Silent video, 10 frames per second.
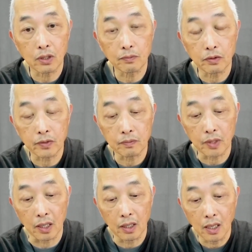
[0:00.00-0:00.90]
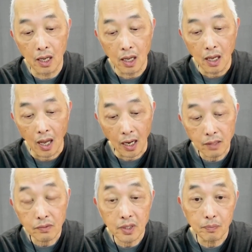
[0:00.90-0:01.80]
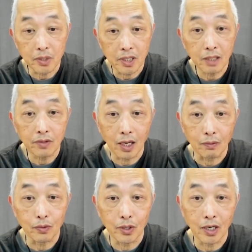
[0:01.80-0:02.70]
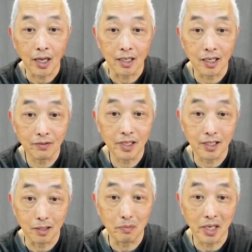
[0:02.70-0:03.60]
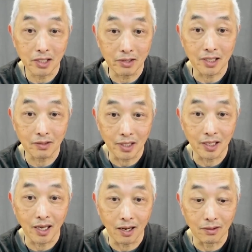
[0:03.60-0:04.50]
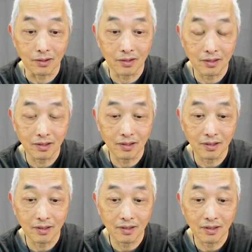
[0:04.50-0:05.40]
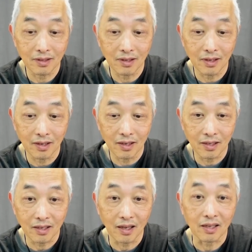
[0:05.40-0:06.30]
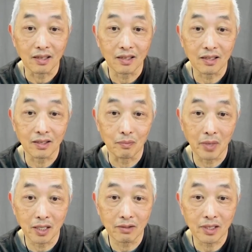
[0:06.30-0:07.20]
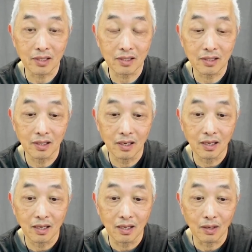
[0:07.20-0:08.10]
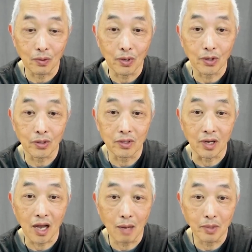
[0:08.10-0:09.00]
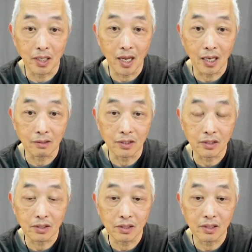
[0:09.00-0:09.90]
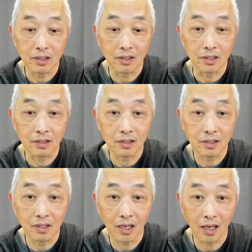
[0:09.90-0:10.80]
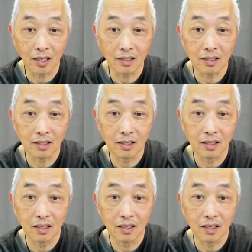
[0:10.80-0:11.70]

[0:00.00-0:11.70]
I really believe that we are like living in a matrix right now. That the matrix where the common language is hate and violence,